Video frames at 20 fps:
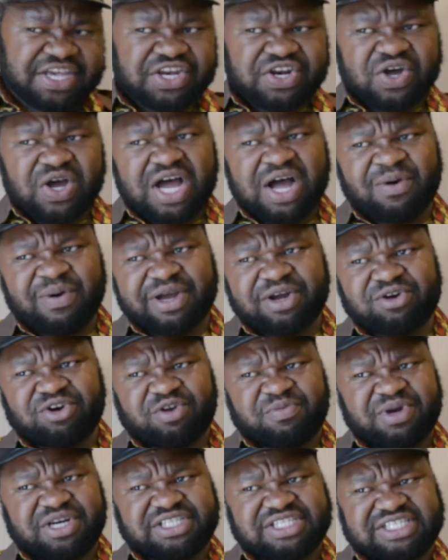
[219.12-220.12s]
our
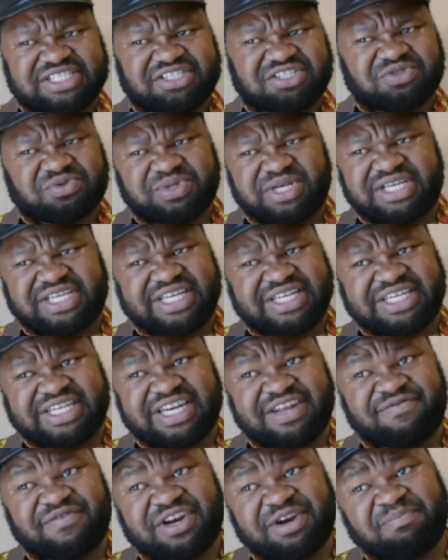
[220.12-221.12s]
economic justice work, and
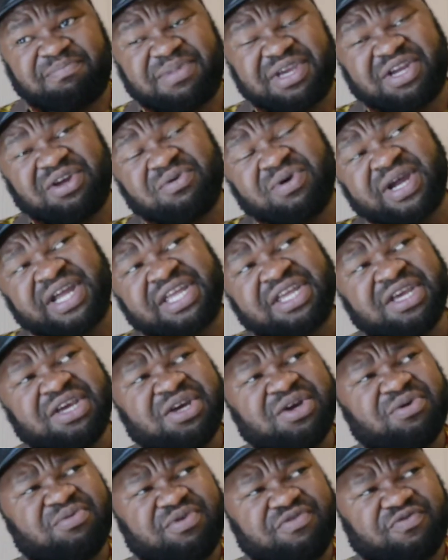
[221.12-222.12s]
in a very big way,
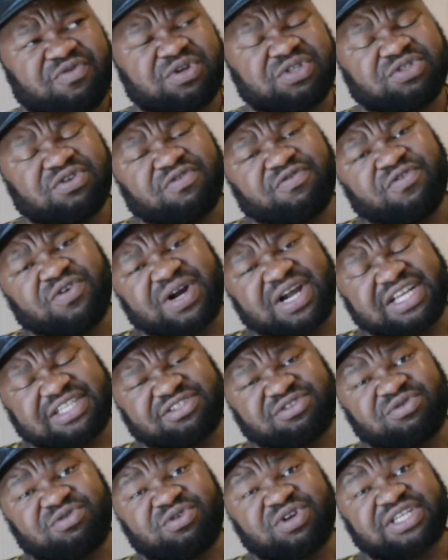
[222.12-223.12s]
we've also
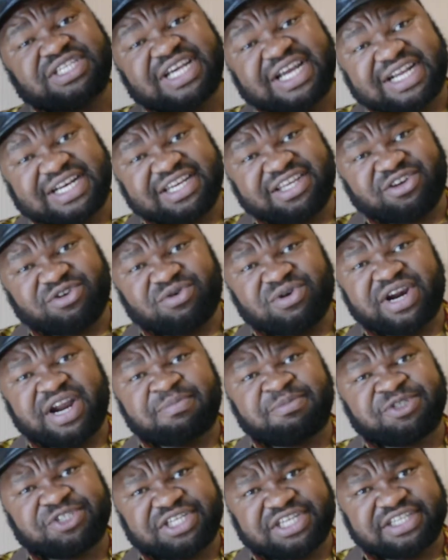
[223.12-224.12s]
focused on tackling
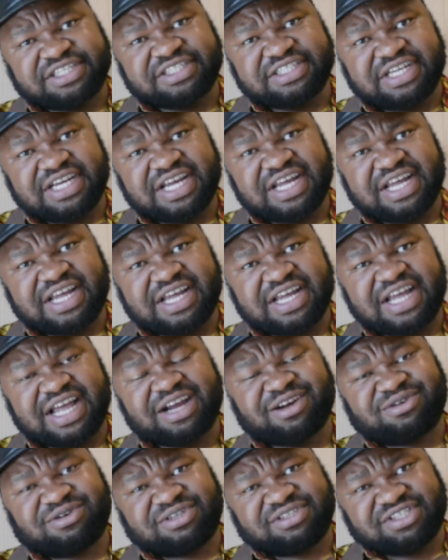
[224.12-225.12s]
corruption
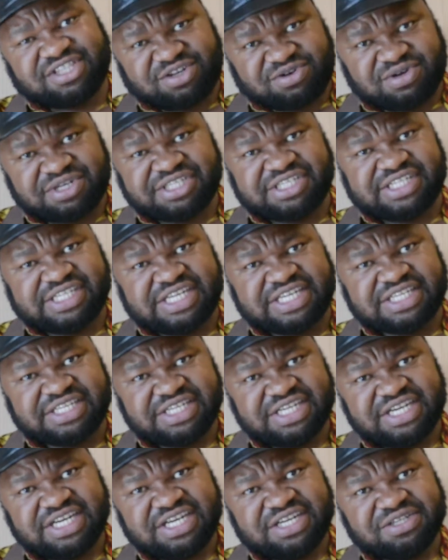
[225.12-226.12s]
across the continent
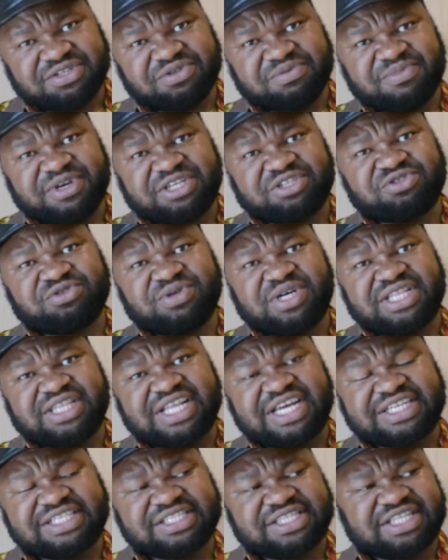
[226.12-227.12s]
to make sure
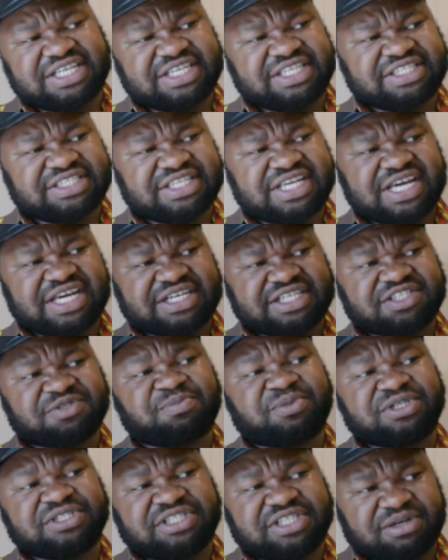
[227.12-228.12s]
that there is a
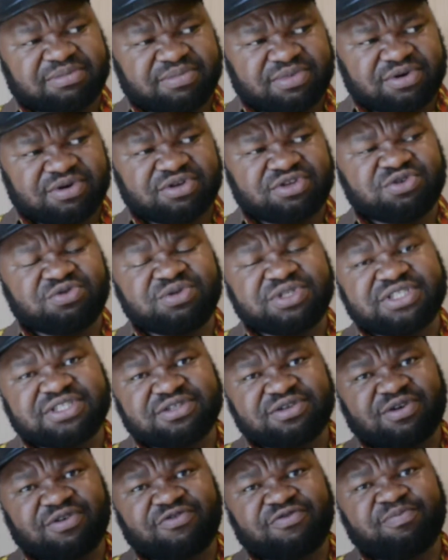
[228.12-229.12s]
responsible
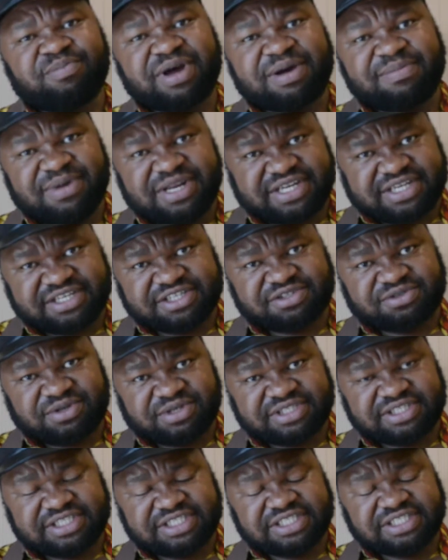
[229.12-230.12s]
use of public
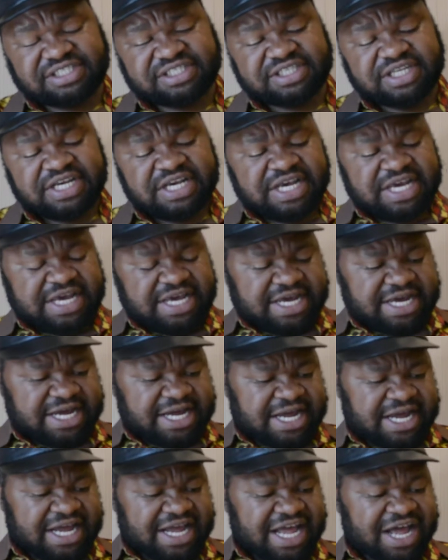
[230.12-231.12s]
resources.
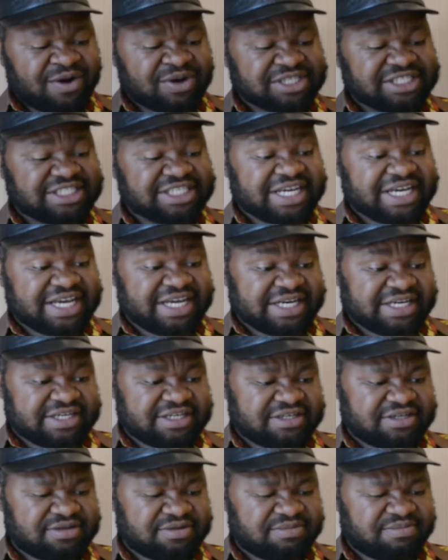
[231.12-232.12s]
Our
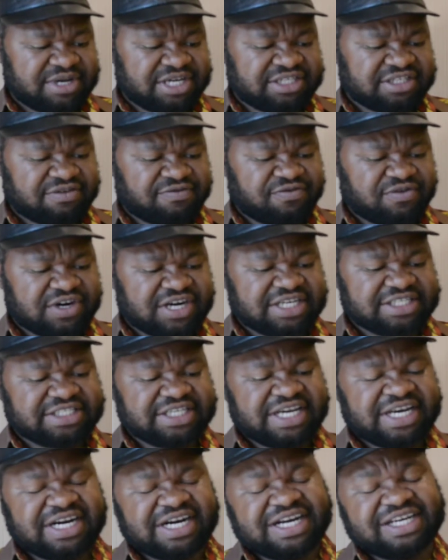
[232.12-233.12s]
second major focus
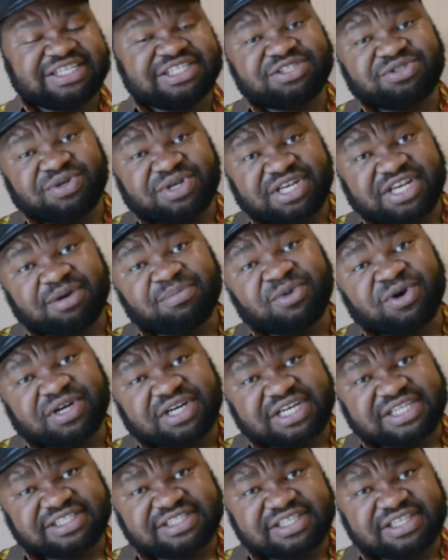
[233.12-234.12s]
area is on
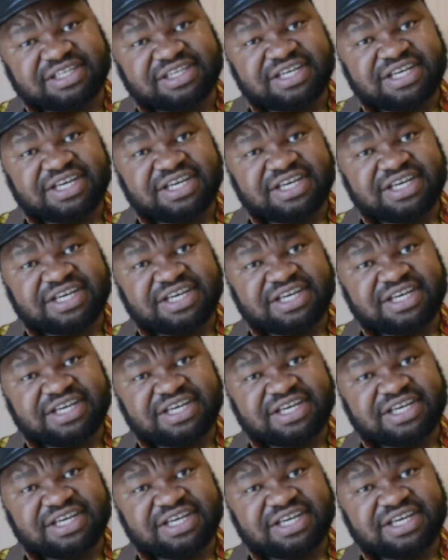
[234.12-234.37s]
democracy.